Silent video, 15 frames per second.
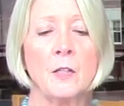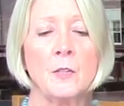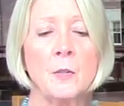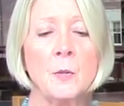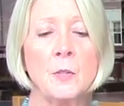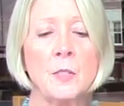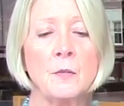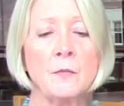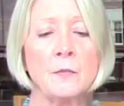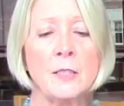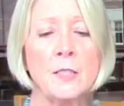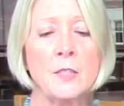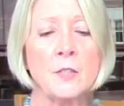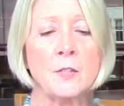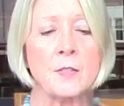use of
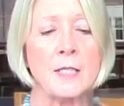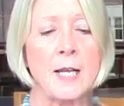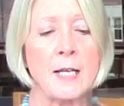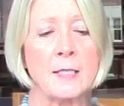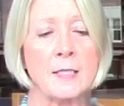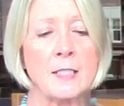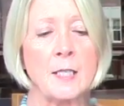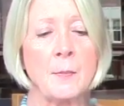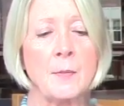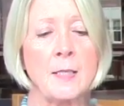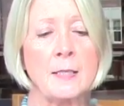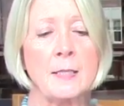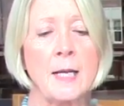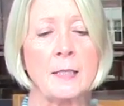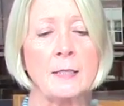Lister's
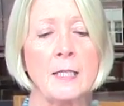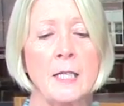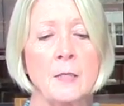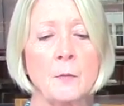antiseptic technique